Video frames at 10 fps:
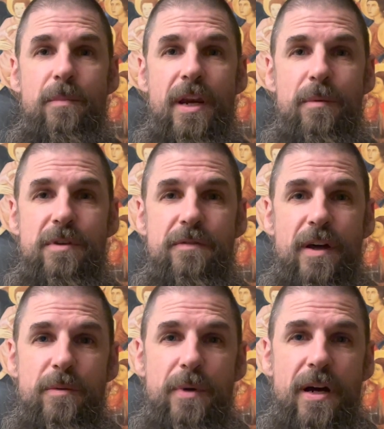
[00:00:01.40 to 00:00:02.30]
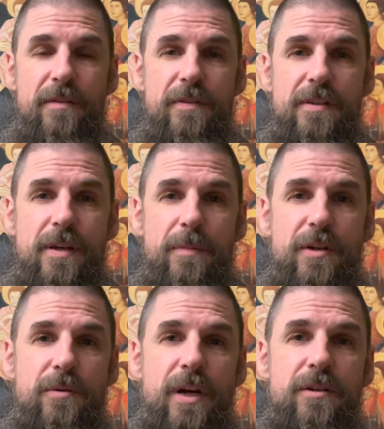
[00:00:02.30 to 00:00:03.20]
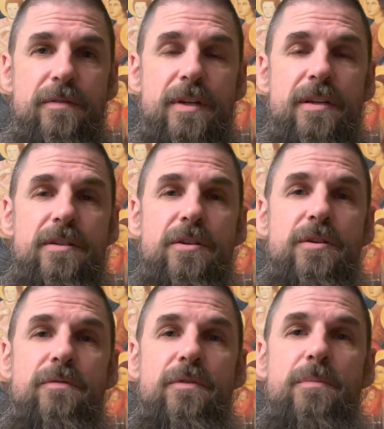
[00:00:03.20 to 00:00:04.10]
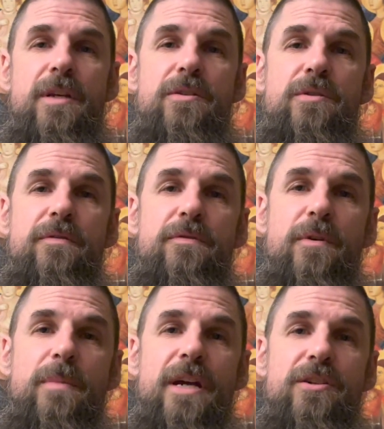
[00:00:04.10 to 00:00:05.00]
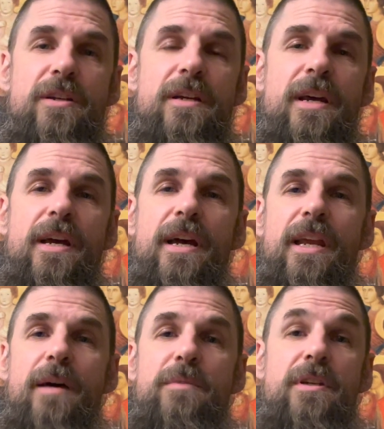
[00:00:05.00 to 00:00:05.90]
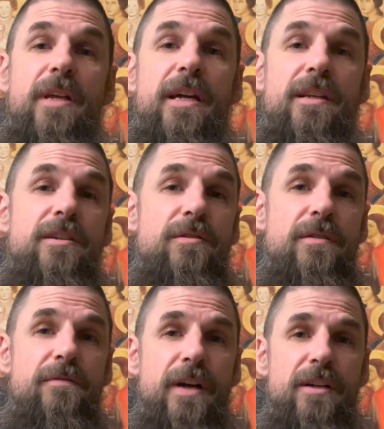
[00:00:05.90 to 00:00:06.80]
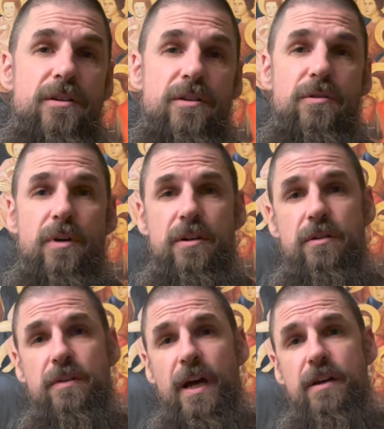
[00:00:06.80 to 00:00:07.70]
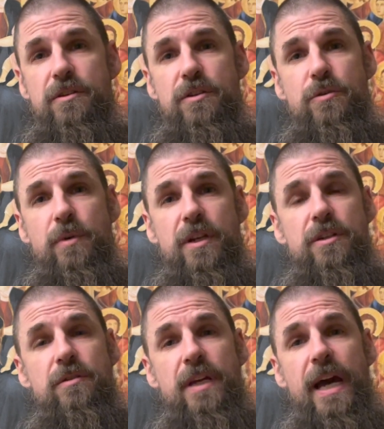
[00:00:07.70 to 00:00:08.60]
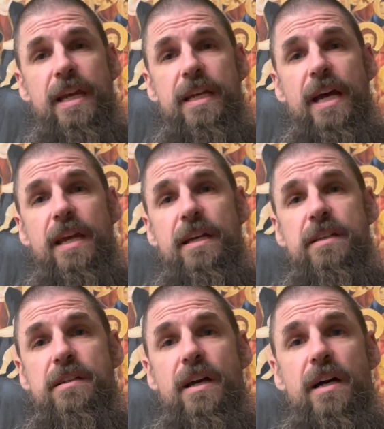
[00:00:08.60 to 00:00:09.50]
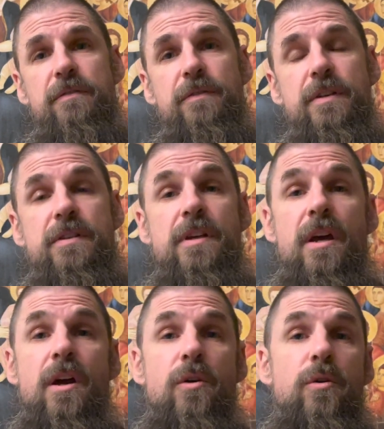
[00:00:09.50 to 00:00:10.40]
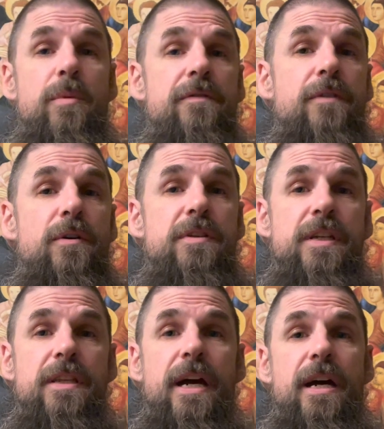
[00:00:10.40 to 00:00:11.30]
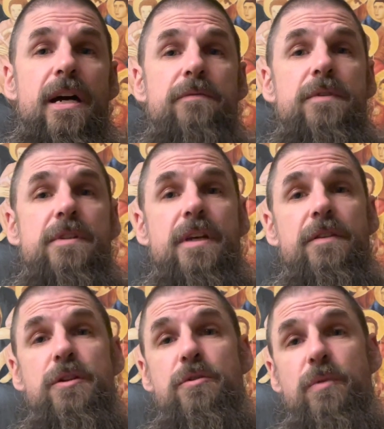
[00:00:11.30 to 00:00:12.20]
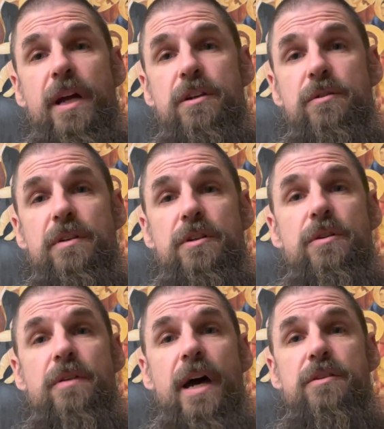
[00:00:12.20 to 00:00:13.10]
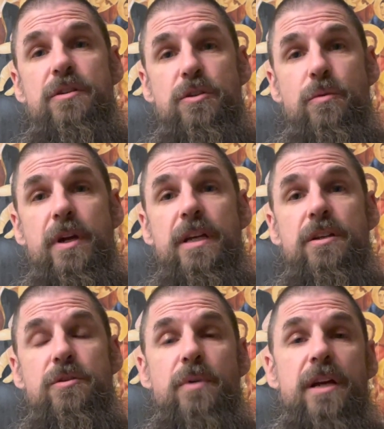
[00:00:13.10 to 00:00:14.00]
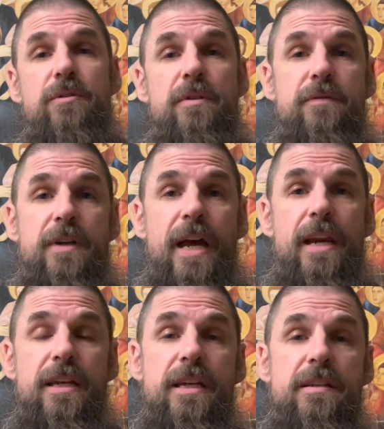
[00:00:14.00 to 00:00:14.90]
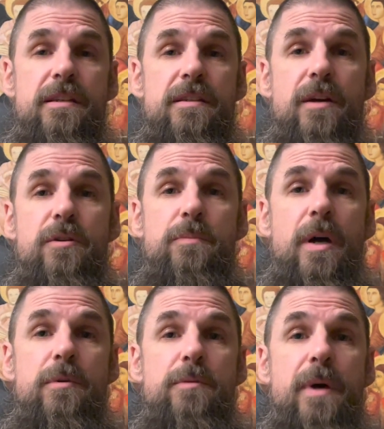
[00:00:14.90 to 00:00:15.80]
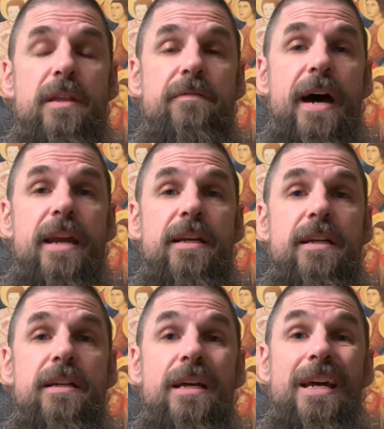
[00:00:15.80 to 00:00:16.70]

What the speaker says: My name is Father Boniface. I'm the director of the Institute for Ministry Formation, and I'm delighted to invite you to our 2022 Catechetics Conference. We'll be focusing that conference on the directory, the 2020 Directory for Catechesis that was published by the Vatican,